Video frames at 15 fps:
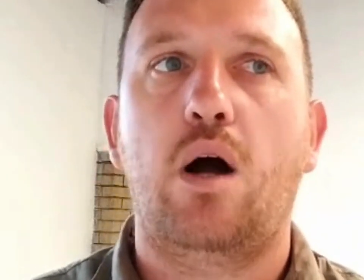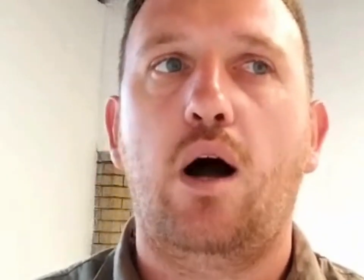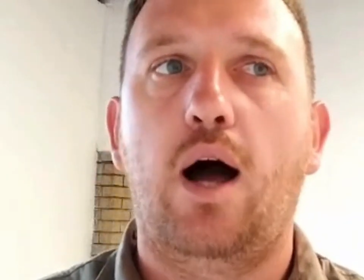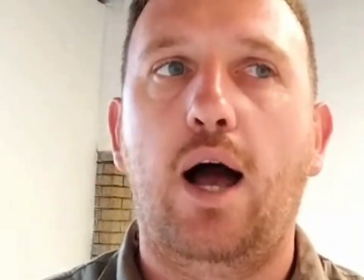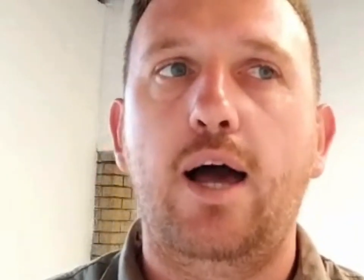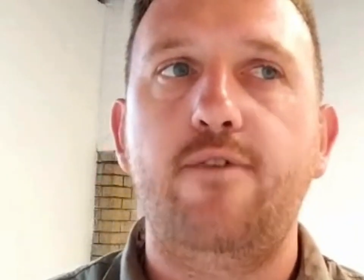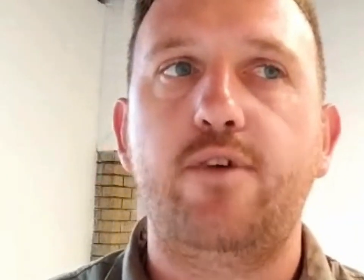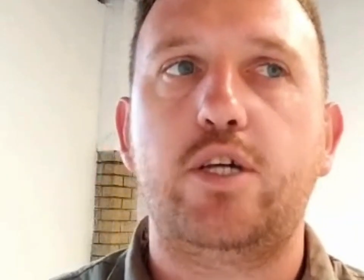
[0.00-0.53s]

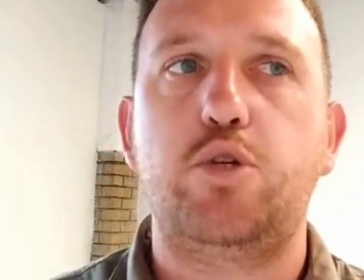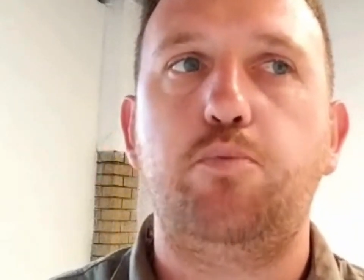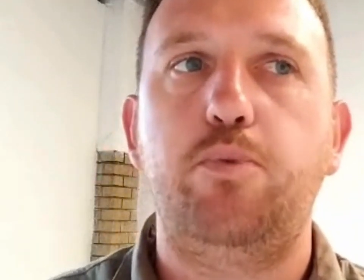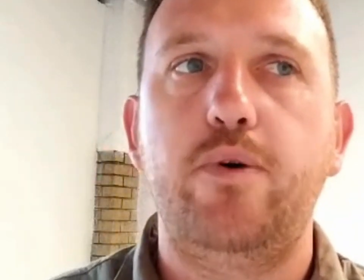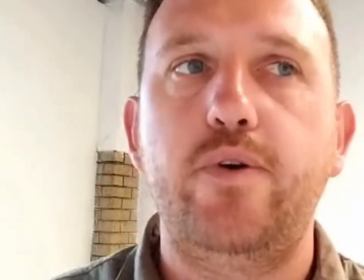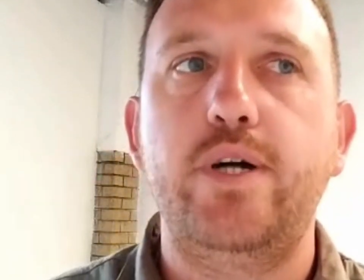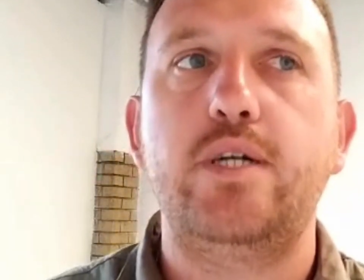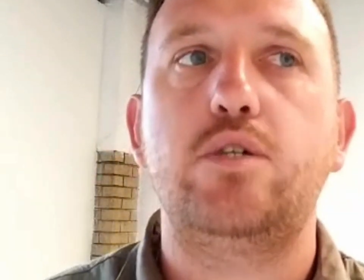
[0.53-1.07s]
I have
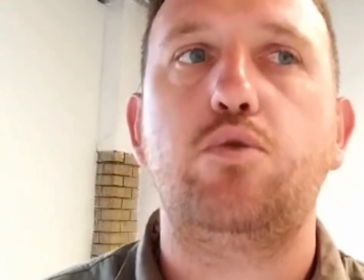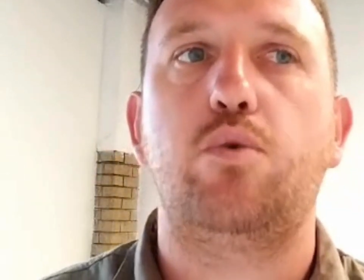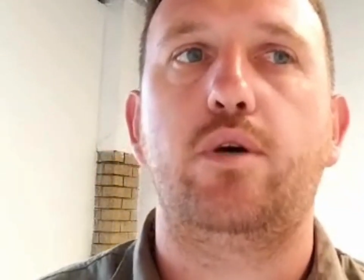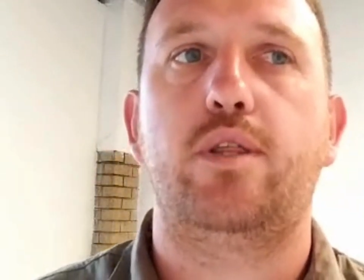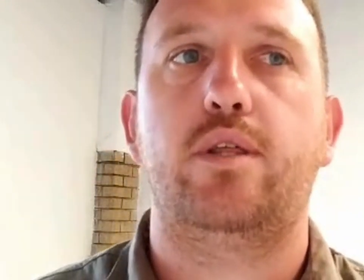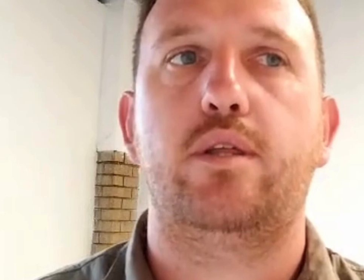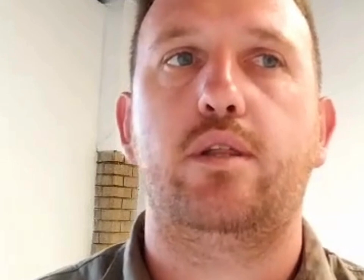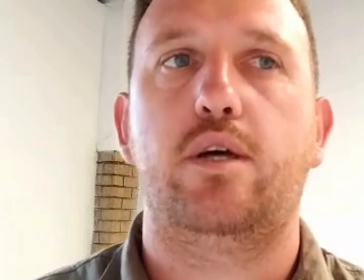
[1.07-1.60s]
experience
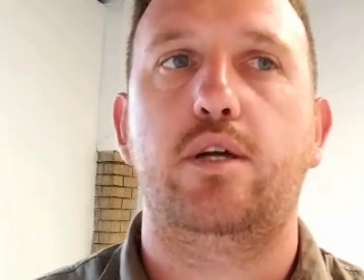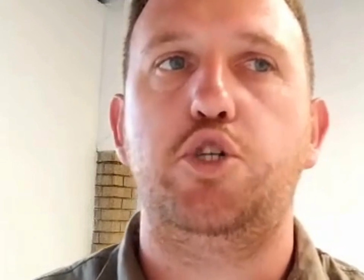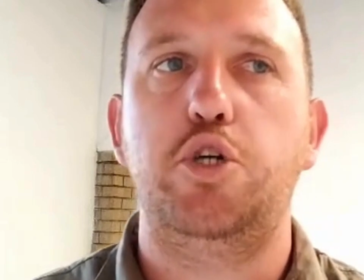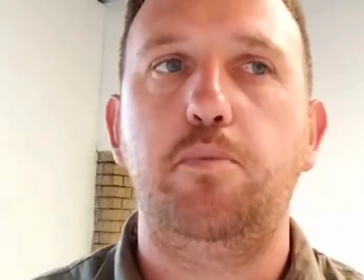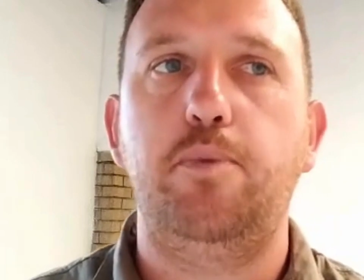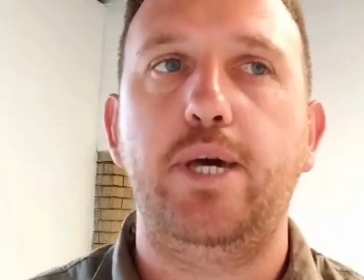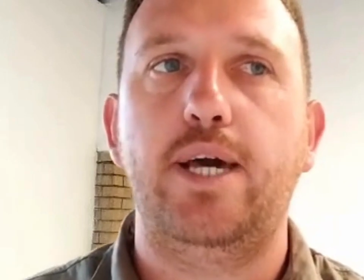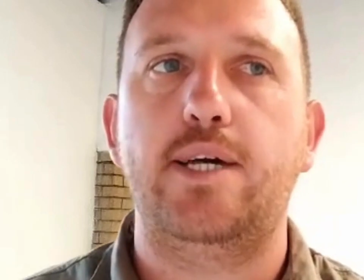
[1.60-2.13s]
with the
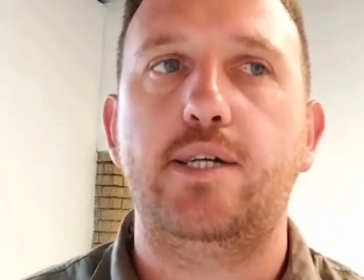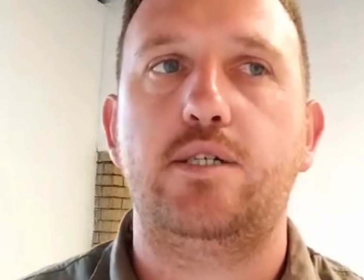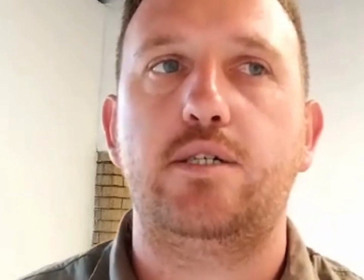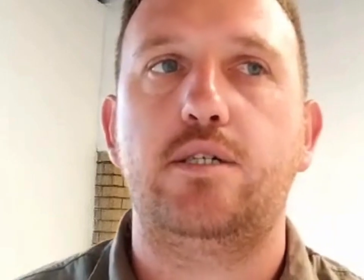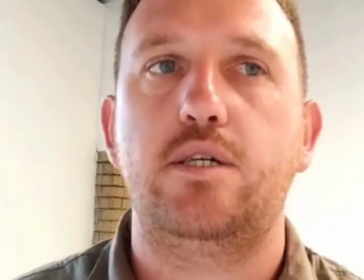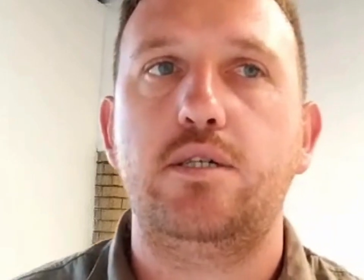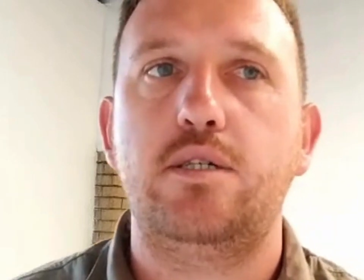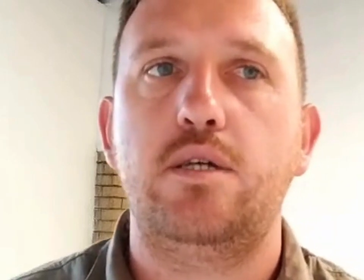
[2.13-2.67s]
GPS
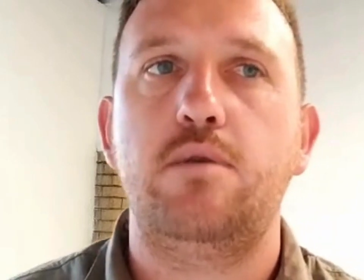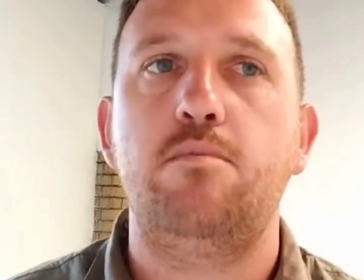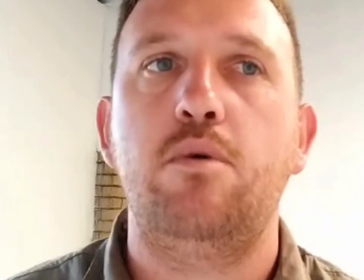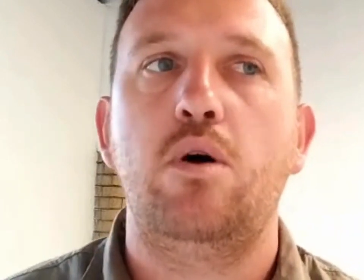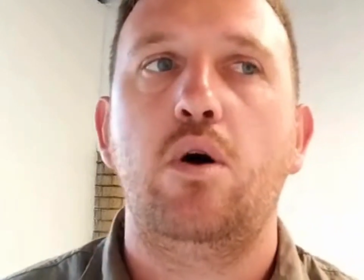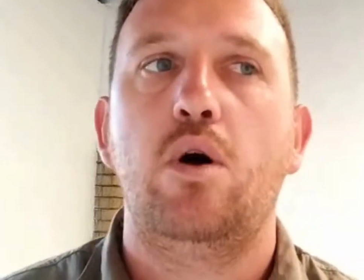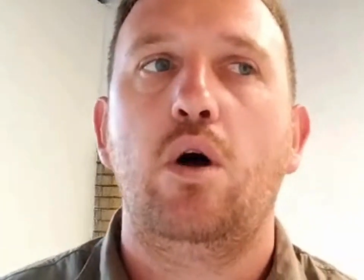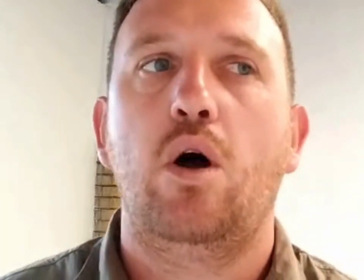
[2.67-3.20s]

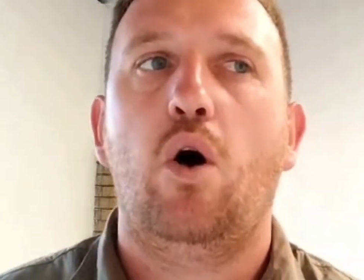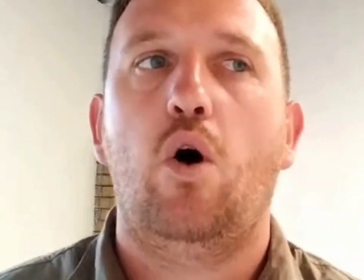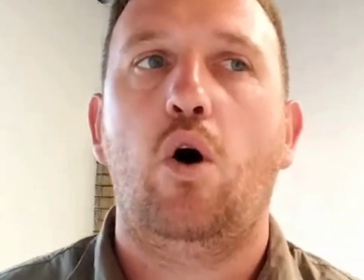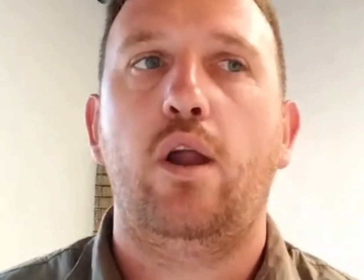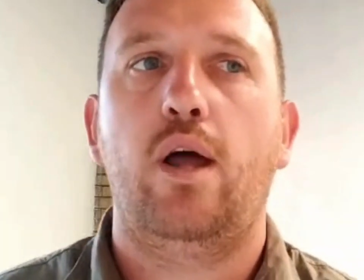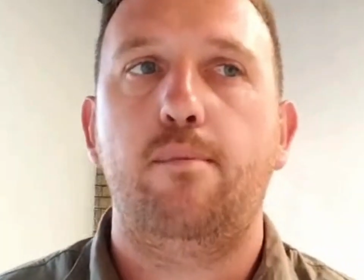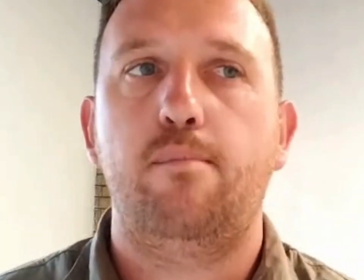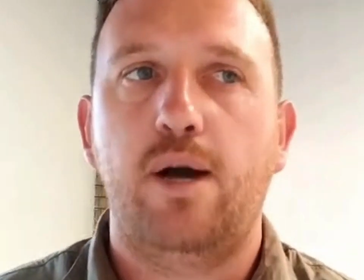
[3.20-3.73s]
system
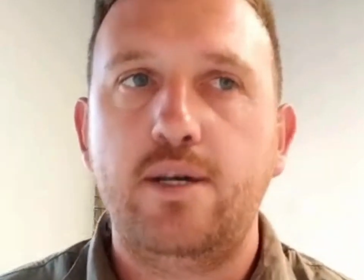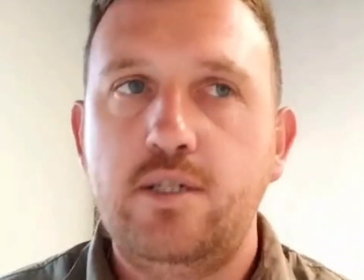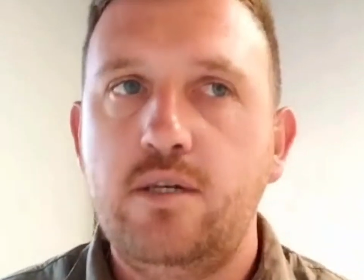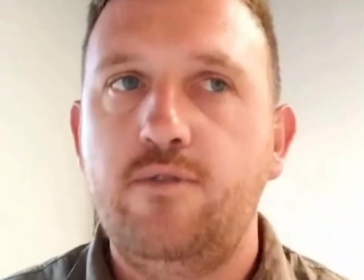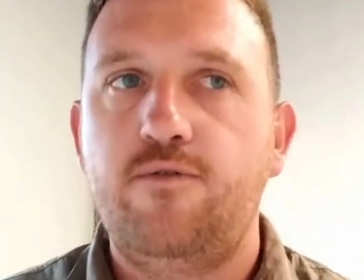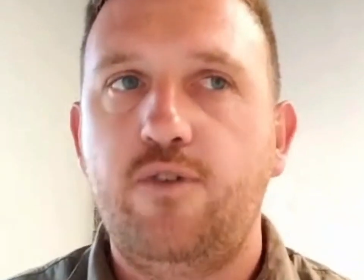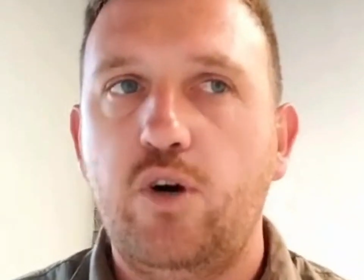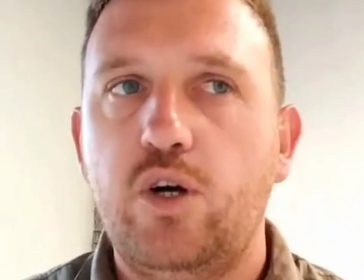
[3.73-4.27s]
on a
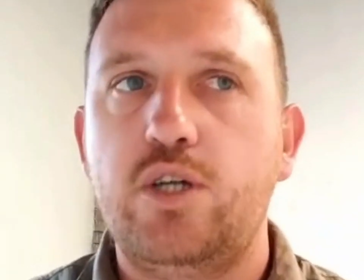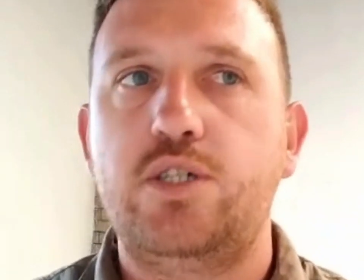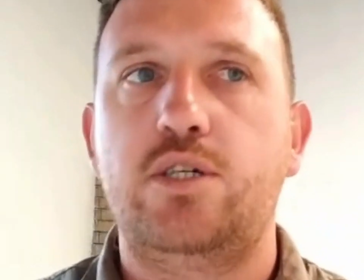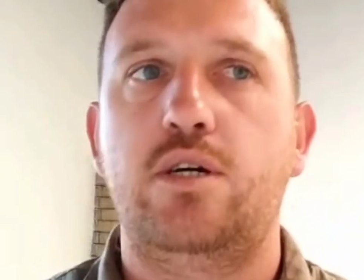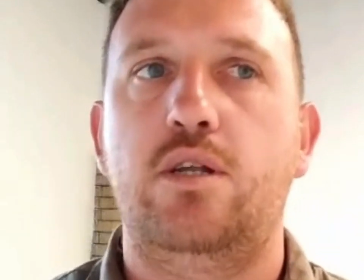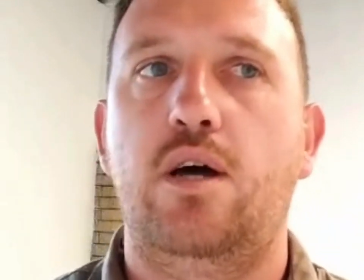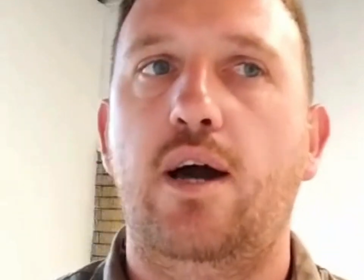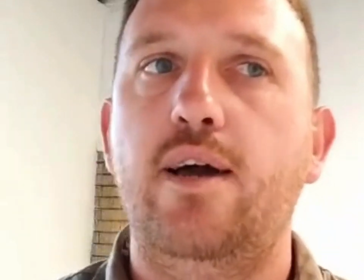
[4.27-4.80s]
Massey
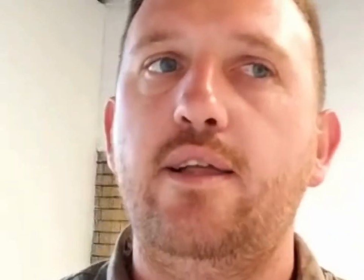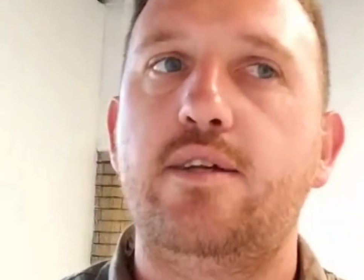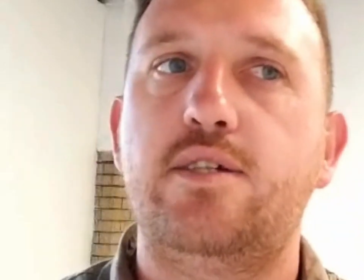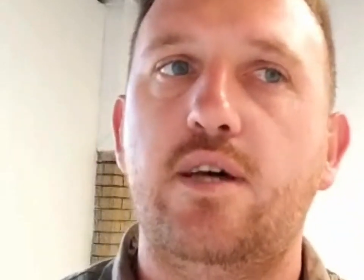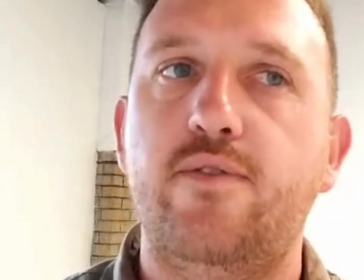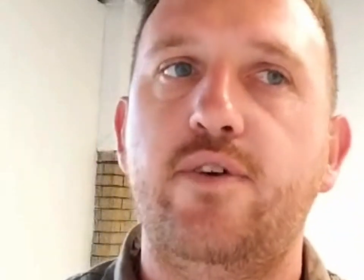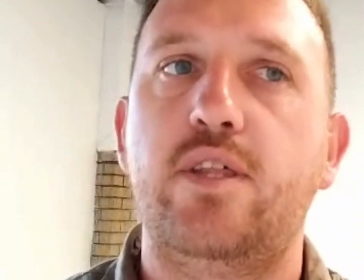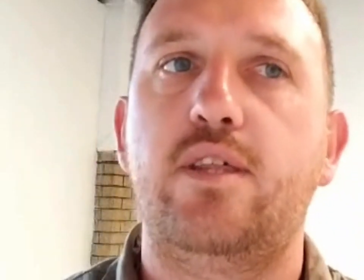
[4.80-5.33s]
Ferguson
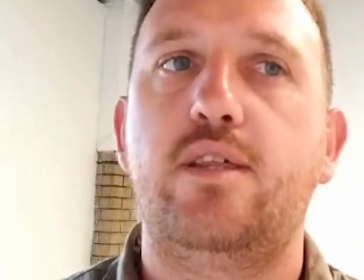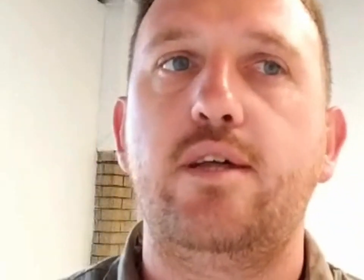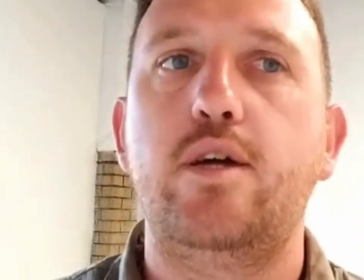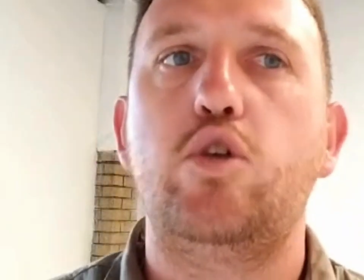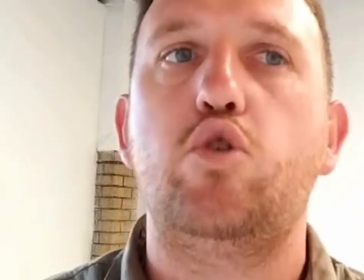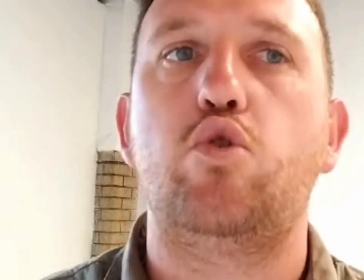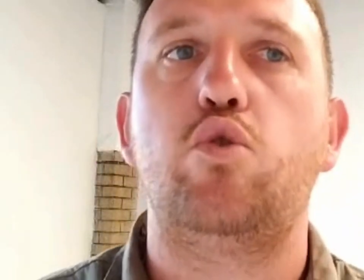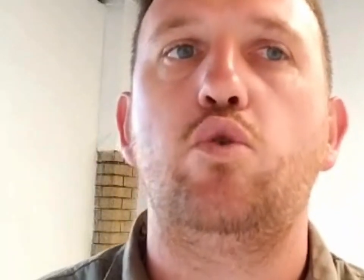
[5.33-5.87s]

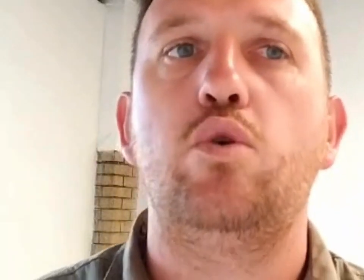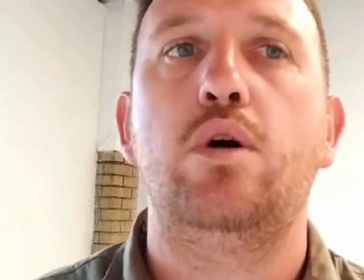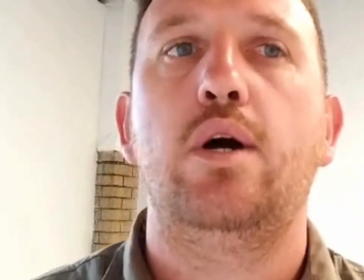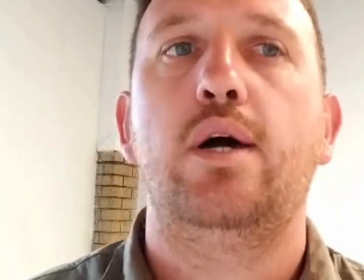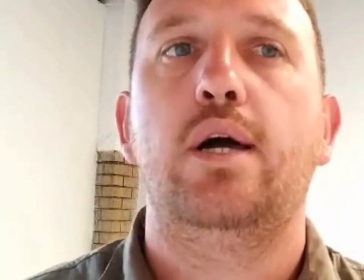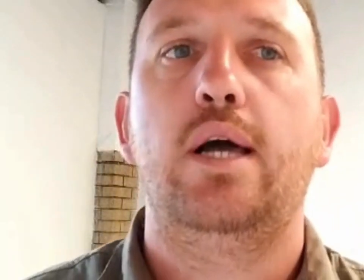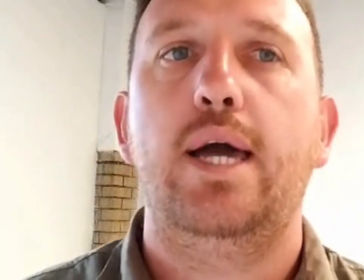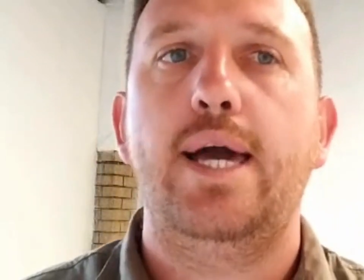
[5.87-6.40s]

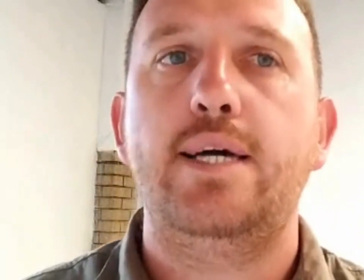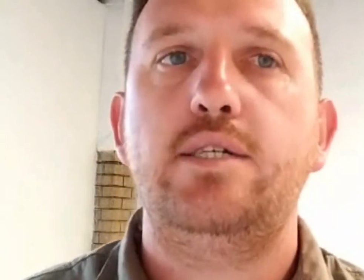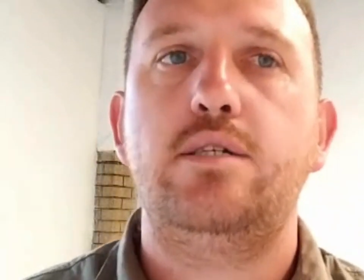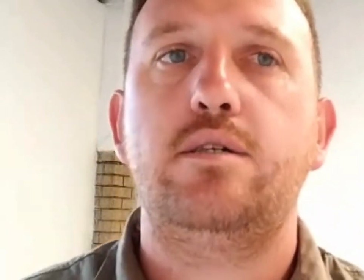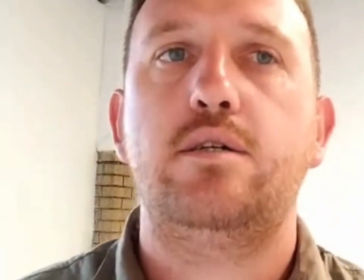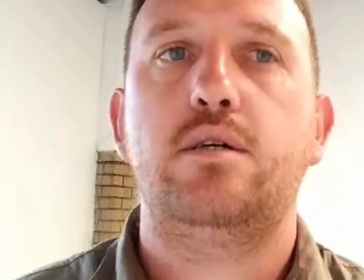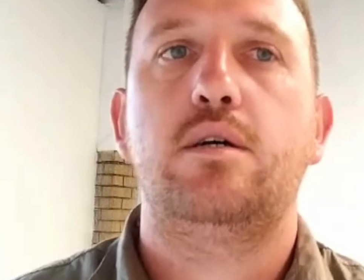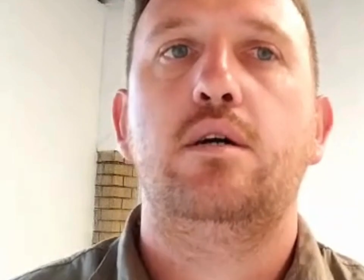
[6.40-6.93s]

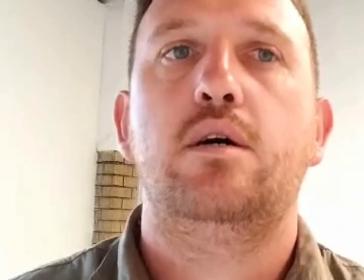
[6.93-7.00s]
8732S